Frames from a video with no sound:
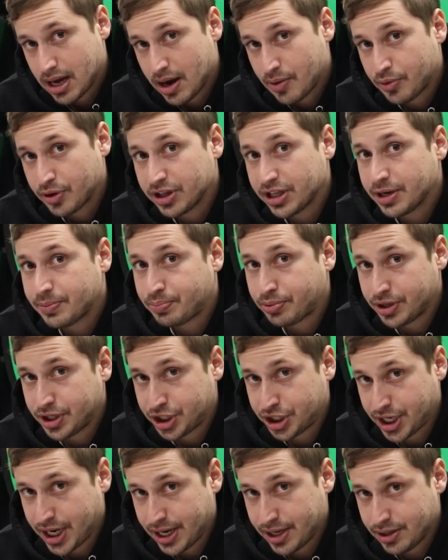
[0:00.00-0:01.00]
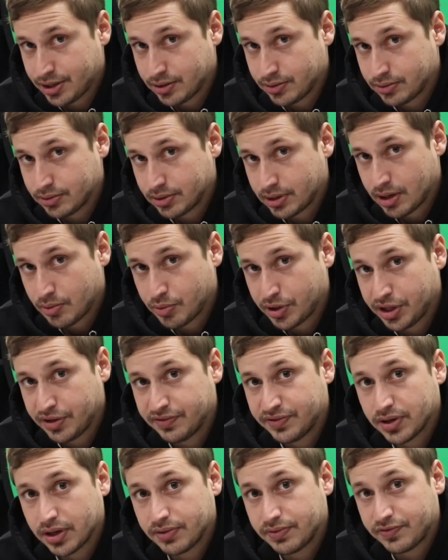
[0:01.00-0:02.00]
I really appreciate you. And what
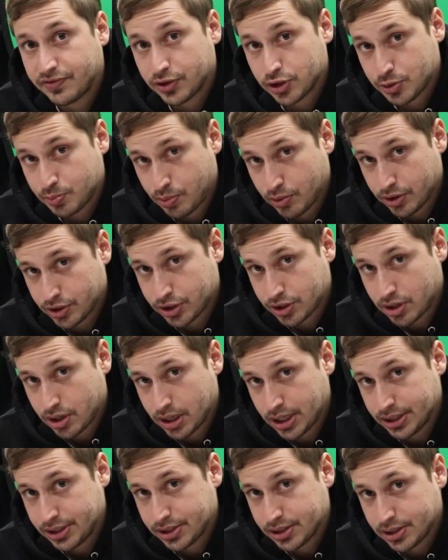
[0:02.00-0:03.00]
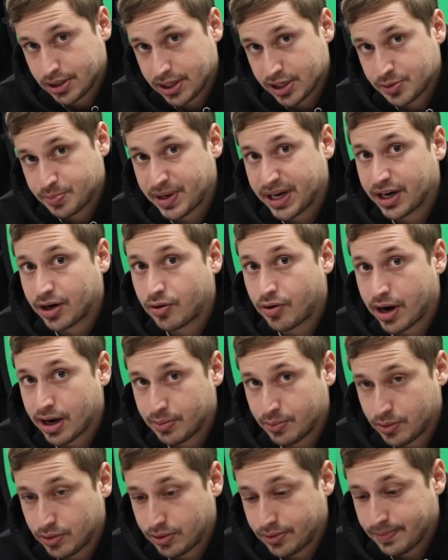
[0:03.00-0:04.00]
you've done for sports cards has been
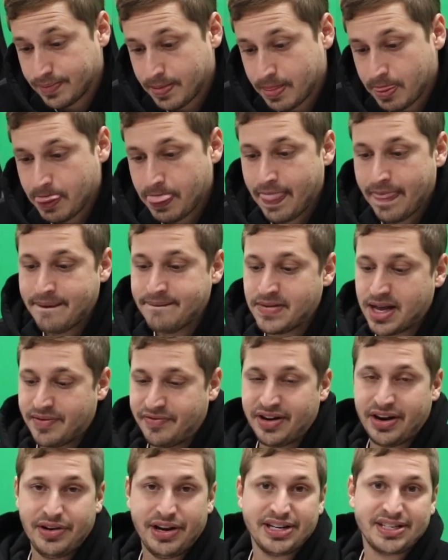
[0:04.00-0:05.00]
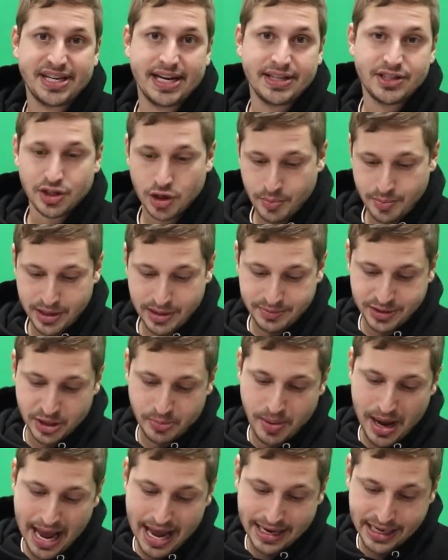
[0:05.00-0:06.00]
incredible. I'm very excited to open up this
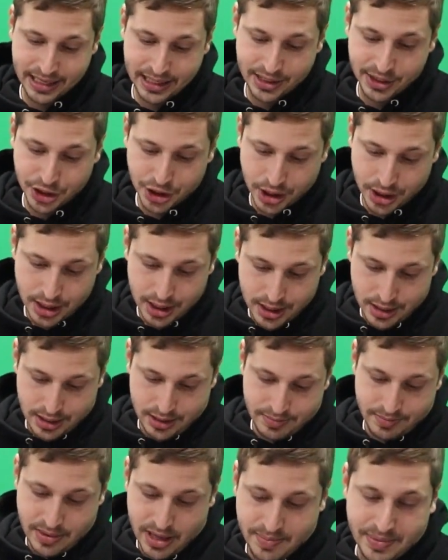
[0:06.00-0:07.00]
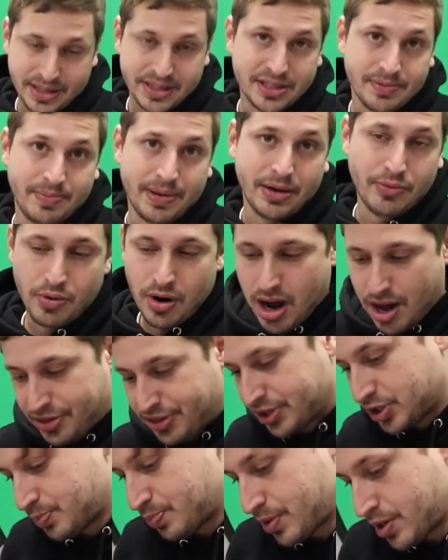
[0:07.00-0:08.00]
package. Maybe it's a Ben
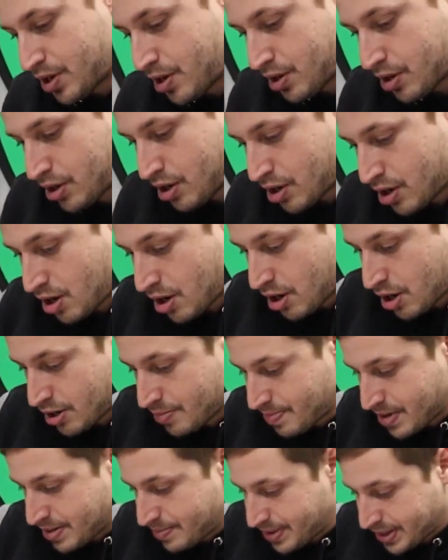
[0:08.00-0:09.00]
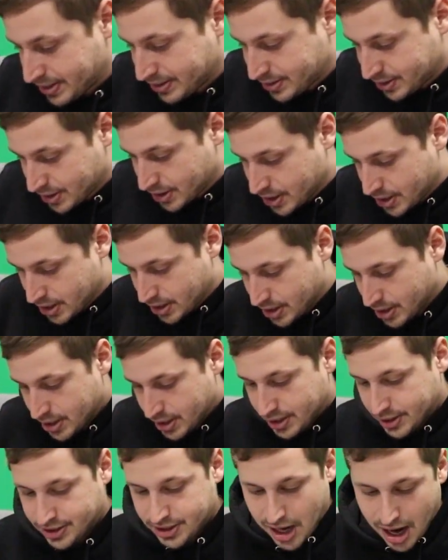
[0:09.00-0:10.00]
Roethlisberger card. Maybe it's a
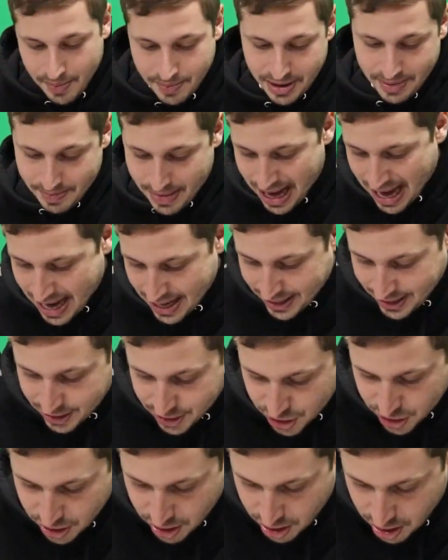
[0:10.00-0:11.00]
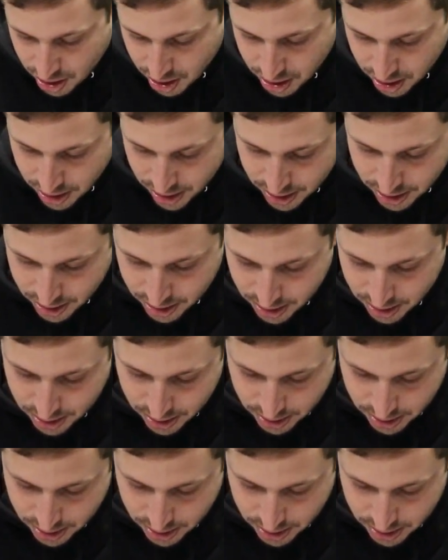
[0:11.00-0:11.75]
Tommy Maddox card.